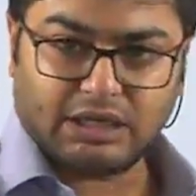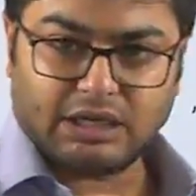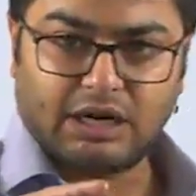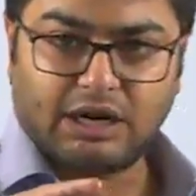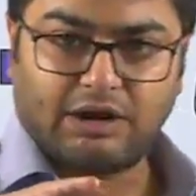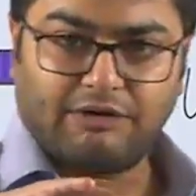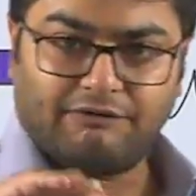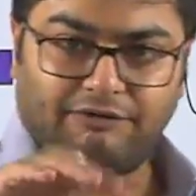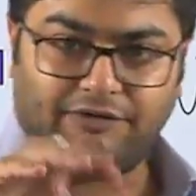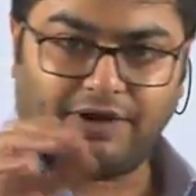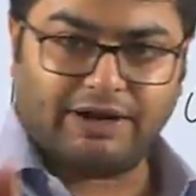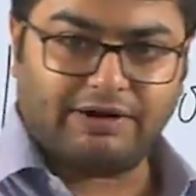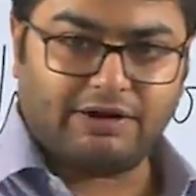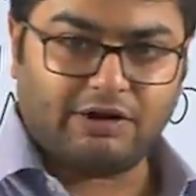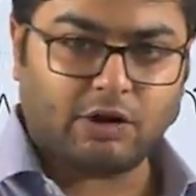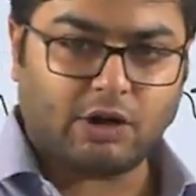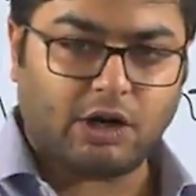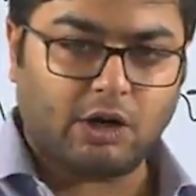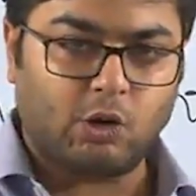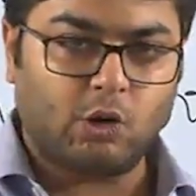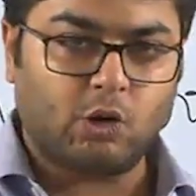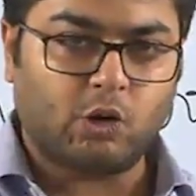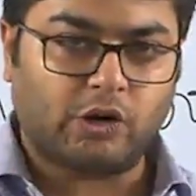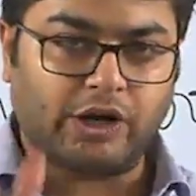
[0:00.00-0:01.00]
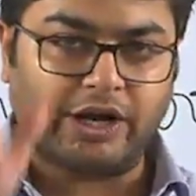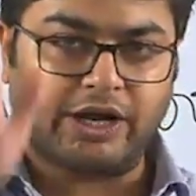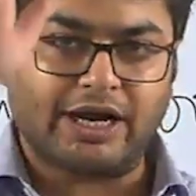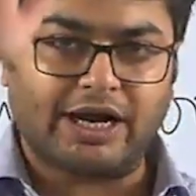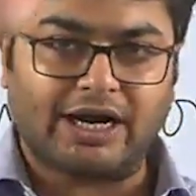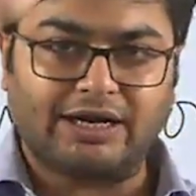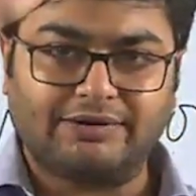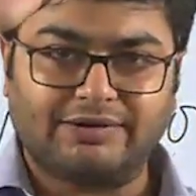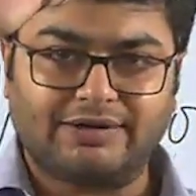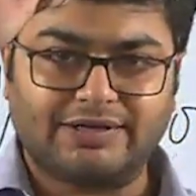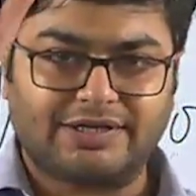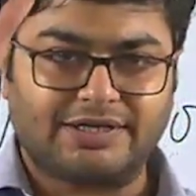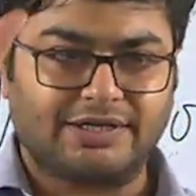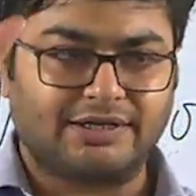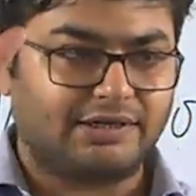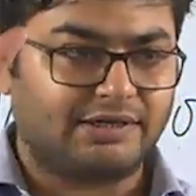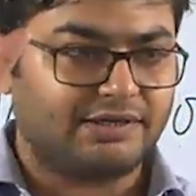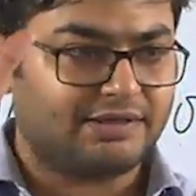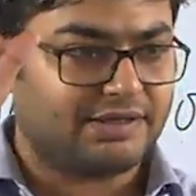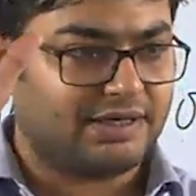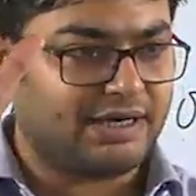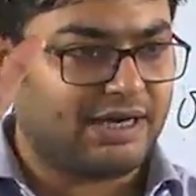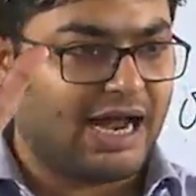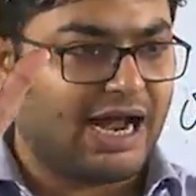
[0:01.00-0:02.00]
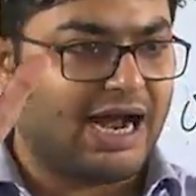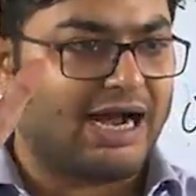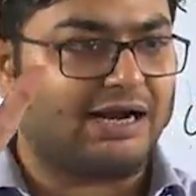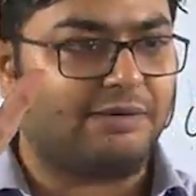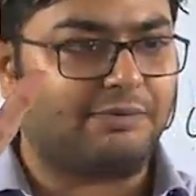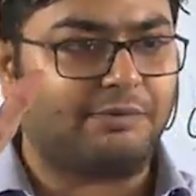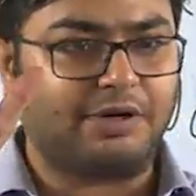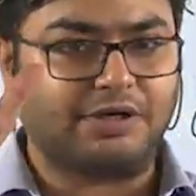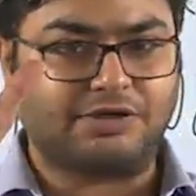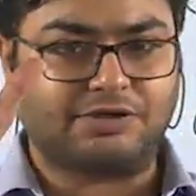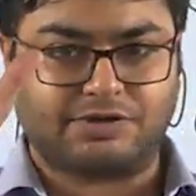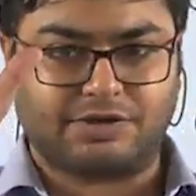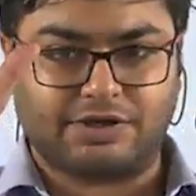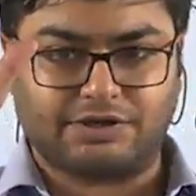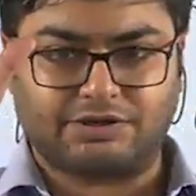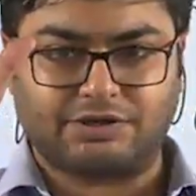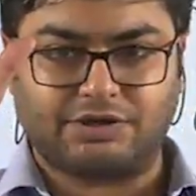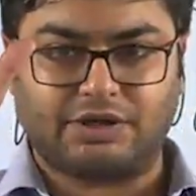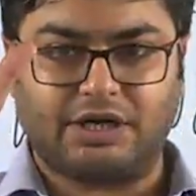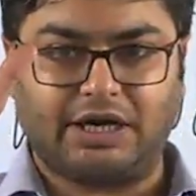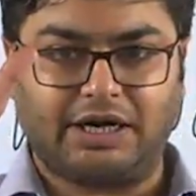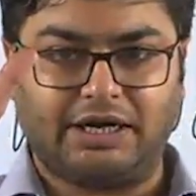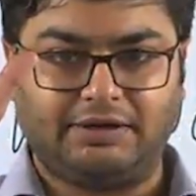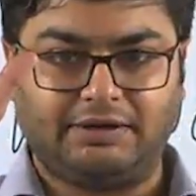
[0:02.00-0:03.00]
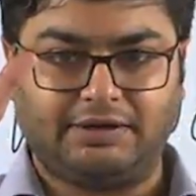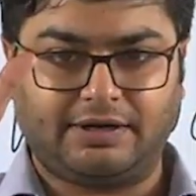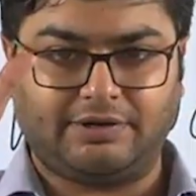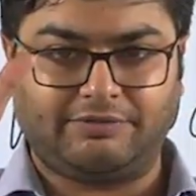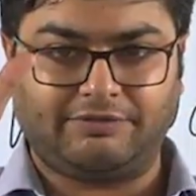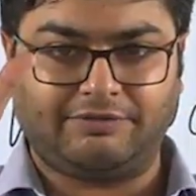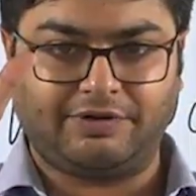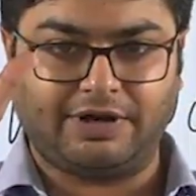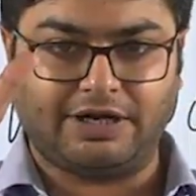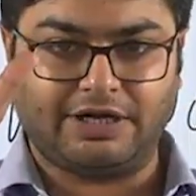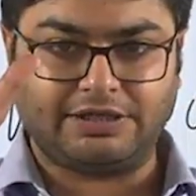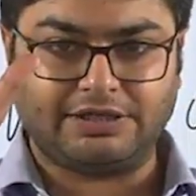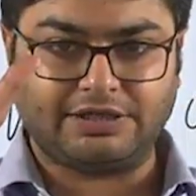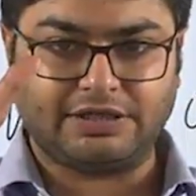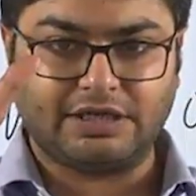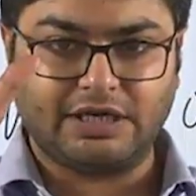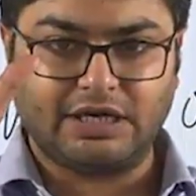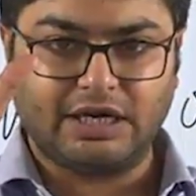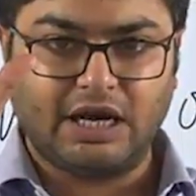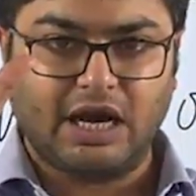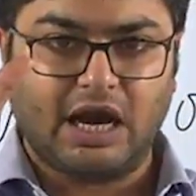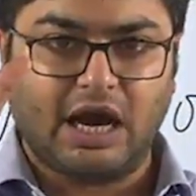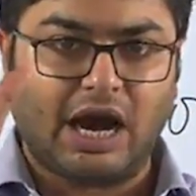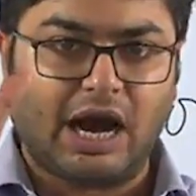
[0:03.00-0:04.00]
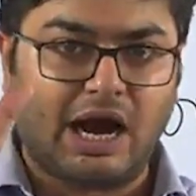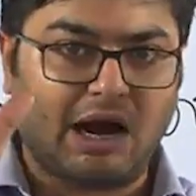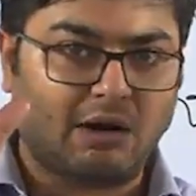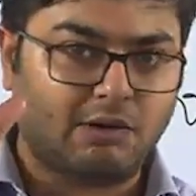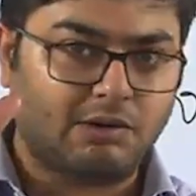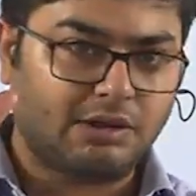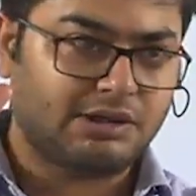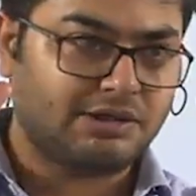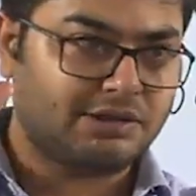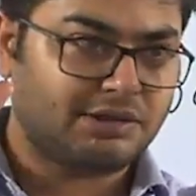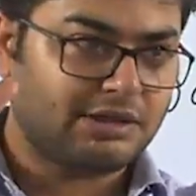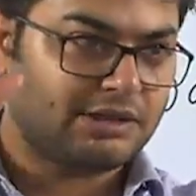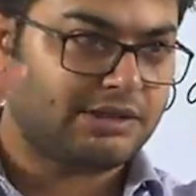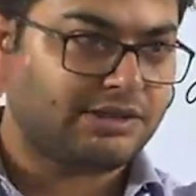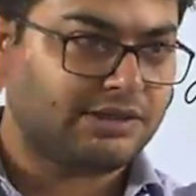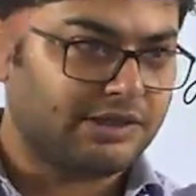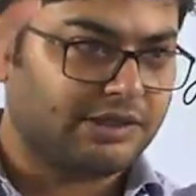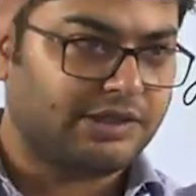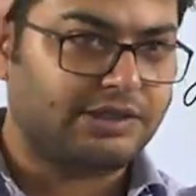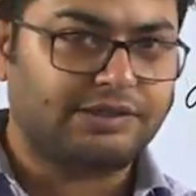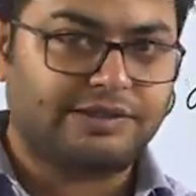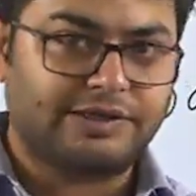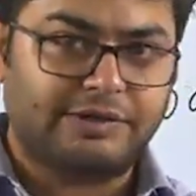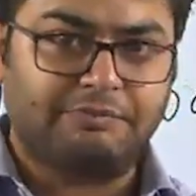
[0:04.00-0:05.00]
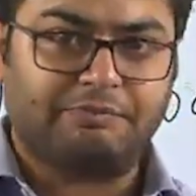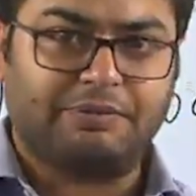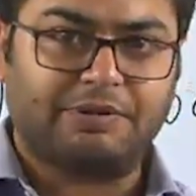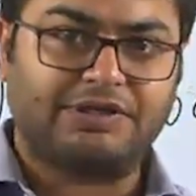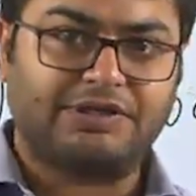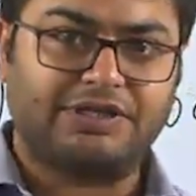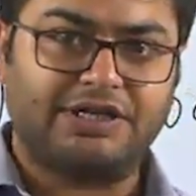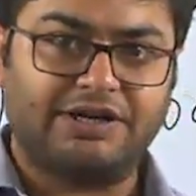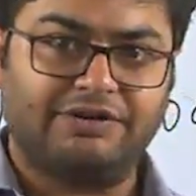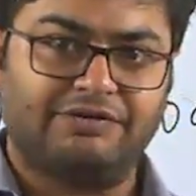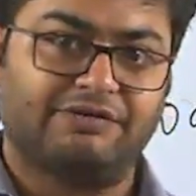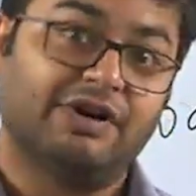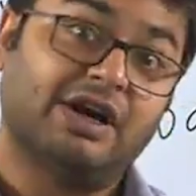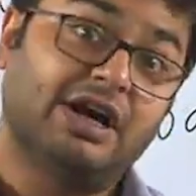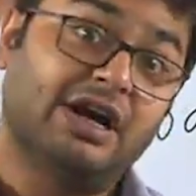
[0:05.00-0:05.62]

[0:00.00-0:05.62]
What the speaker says: when you are looking at the citizen administration interface, how does the citizen perceive?